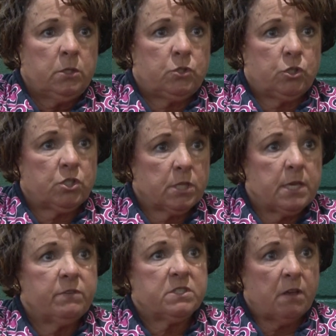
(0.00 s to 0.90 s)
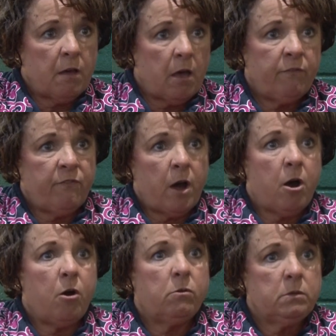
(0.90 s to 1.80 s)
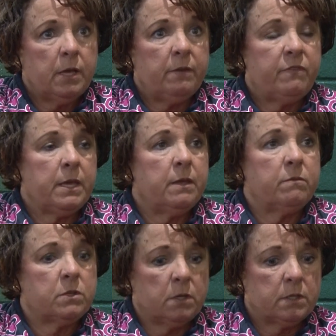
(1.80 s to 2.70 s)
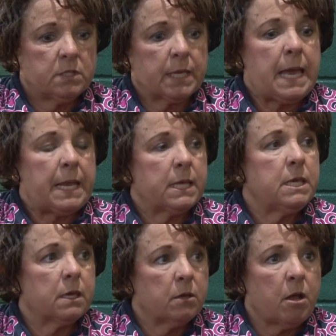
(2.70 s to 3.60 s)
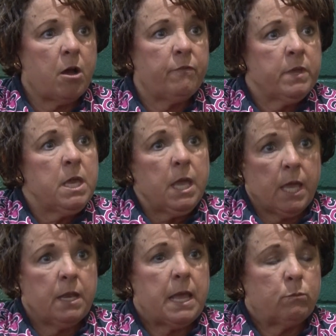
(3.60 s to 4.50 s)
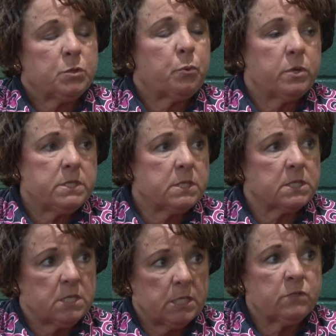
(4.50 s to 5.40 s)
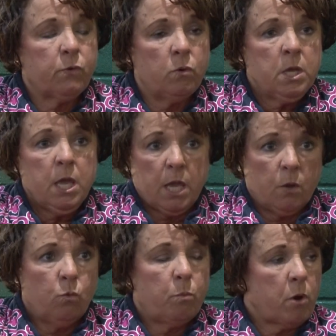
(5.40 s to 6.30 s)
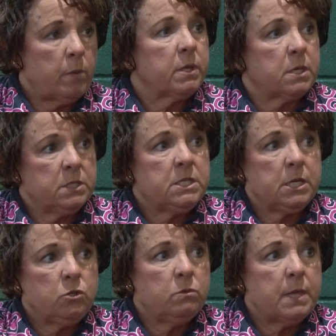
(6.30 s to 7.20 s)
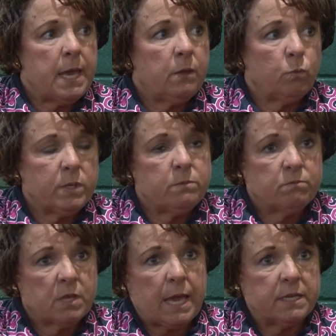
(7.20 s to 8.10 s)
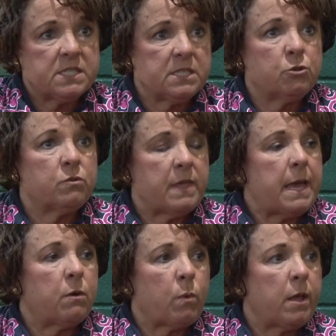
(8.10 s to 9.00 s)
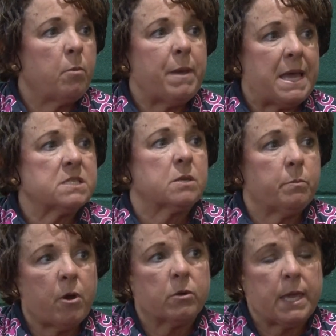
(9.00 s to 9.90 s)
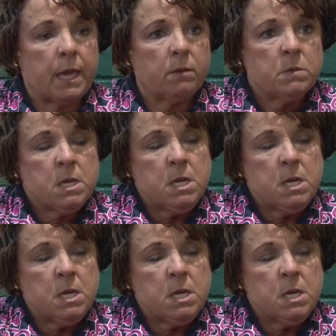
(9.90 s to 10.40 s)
just to give us a fall event to kind of kick it off. And that was pretty successful. And we'll probably continue that. And we kind of centered that around a basketball game.